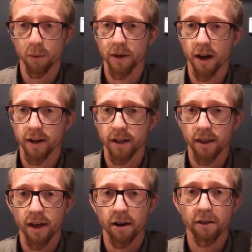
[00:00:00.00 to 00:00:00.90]
when we got in
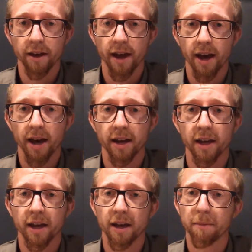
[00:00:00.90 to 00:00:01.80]
there, they had
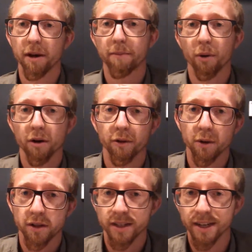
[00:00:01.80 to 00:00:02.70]
a big pork
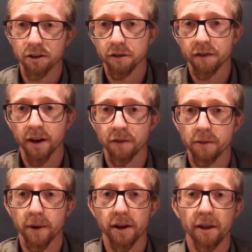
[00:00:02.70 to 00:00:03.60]
roast dinner for
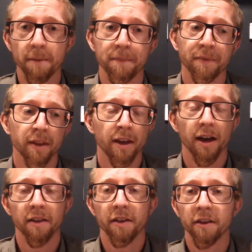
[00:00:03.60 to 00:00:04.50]
everybody.
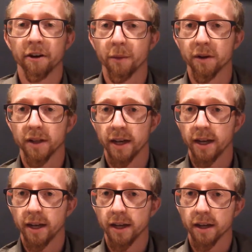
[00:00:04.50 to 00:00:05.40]
And then there was
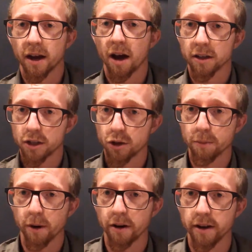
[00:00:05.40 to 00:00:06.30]
a
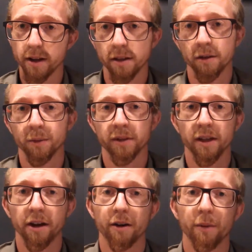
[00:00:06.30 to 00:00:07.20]
costume party that was
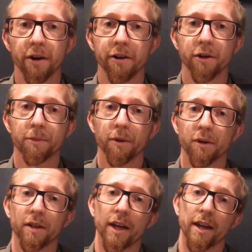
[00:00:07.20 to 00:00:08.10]
there where you're
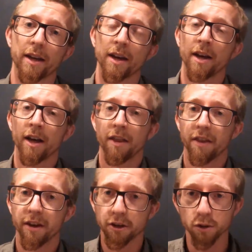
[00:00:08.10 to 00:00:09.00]
supposed to take
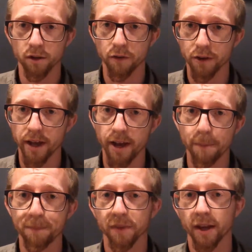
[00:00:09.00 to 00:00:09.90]
the initials of your
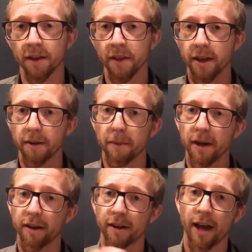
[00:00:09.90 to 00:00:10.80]
name and then
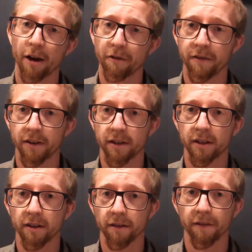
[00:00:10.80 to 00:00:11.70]
make an outfit
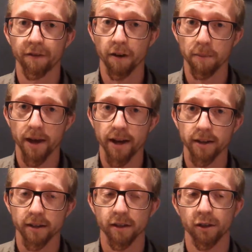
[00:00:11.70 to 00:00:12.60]
from
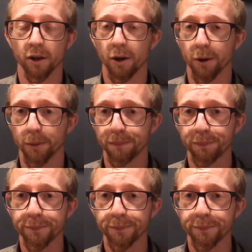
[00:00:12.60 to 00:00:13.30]
that. So